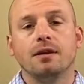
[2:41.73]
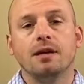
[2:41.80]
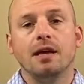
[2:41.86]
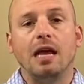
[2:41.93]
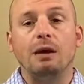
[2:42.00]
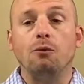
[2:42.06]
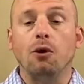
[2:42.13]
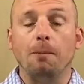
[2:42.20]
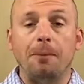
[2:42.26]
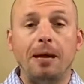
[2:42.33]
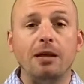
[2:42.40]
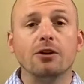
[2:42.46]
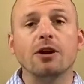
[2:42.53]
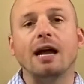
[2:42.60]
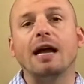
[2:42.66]
And what
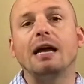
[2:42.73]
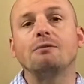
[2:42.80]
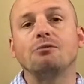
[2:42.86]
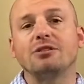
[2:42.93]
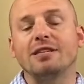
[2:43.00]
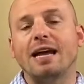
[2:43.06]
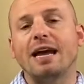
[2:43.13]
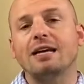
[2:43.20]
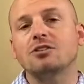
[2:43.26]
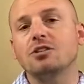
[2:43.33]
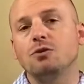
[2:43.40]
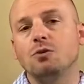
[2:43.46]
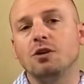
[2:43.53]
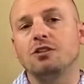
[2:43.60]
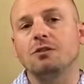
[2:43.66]
Peter had was actually
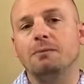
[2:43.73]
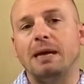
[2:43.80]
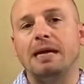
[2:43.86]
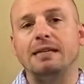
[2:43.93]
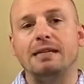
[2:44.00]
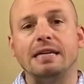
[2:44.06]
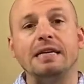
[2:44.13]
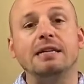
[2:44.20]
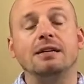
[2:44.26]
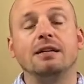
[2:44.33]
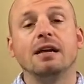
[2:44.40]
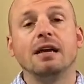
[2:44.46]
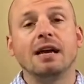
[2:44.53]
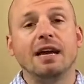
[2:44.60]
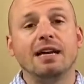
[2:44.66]
what the man needed.
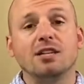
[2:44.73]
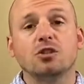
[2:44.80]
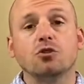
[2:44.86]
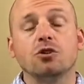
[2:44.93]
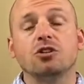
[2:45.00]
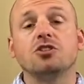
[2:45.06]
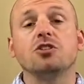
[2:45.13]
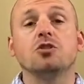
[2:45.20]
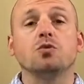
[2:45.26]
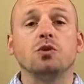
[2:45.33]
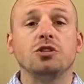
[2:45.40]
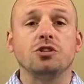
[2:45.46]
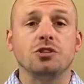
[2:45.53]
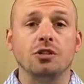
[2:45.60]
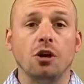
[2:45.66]
And as Christians, we
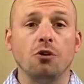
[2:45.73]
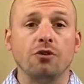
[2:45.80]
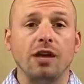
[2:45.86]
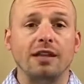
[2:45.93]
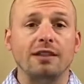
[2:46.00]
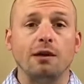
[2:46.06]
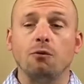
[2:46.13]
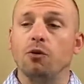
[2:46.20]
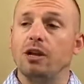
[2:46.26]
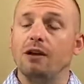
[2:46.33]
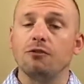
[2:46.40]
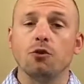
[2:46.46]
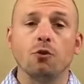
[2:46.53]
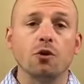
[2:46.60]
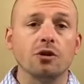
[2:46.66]
should know that whatever the
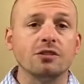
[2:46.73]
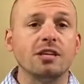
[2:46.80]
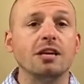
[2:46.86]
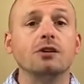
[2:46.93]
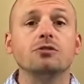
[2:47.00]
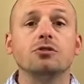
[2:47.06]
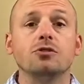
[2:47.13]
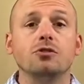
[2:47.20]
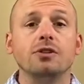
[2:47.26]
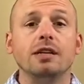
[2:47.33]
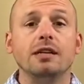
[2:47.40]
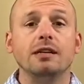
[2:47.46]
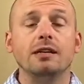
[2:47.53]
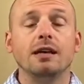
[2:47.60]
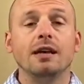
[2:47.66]
world tells you
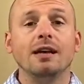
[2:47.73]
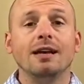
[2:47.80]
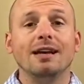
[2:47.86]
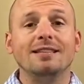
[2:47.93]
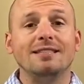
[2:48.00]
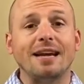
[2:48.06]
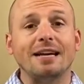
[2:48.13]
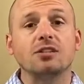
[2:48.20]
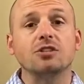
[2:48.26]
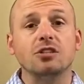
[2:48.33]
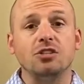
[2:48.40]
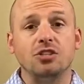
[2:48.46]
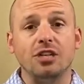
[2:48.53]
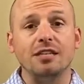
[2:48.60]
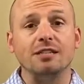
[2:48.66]
need, it's actually
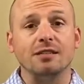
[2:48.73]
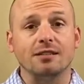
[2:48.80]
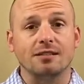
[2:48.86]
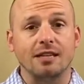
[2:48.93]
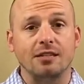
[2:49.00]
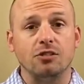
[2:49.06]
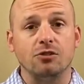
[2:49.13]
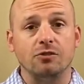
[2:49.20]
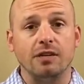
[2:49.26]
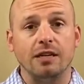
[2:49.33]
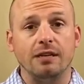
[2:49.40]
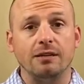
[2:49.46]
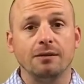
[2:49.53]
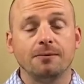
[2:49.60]
Jesus that you need.